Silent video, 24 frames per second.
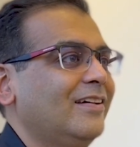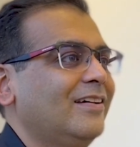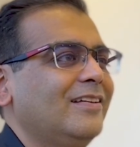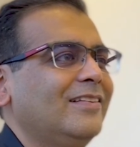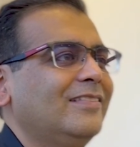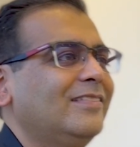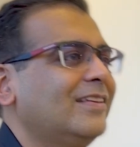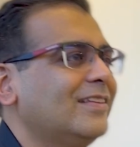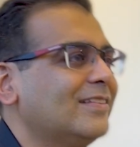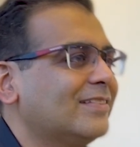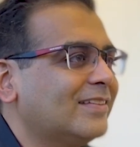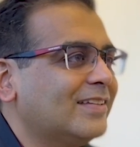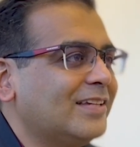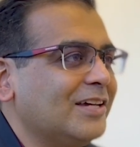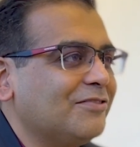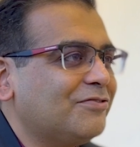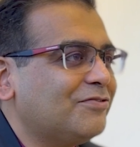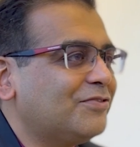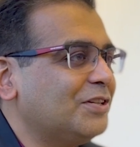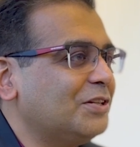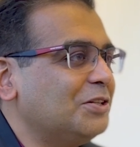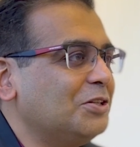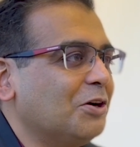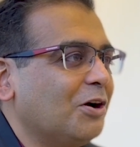this
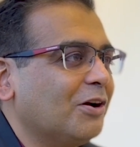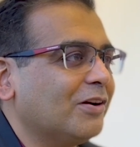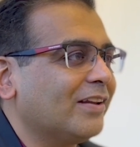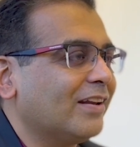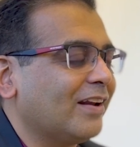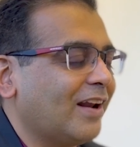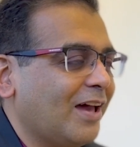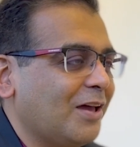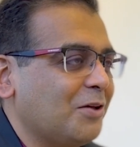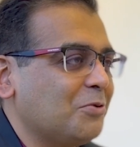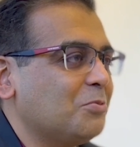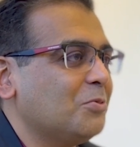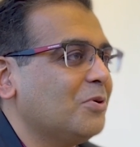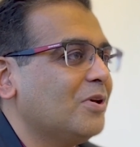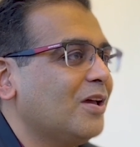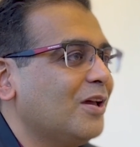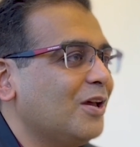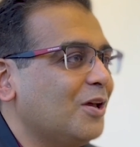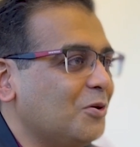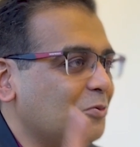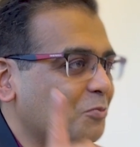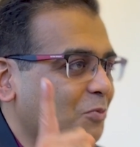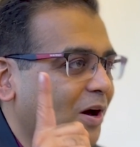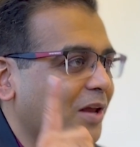gift did not arrive
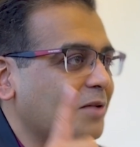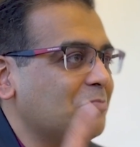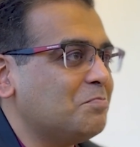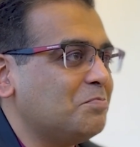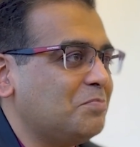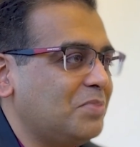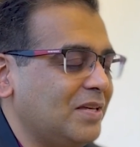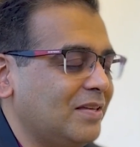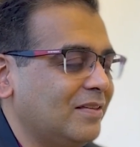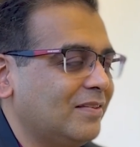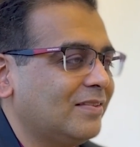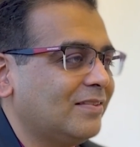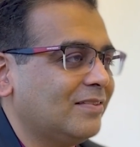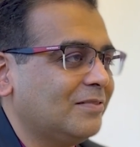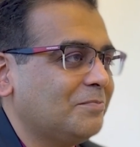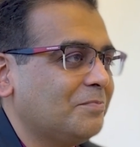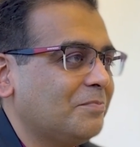in one piece.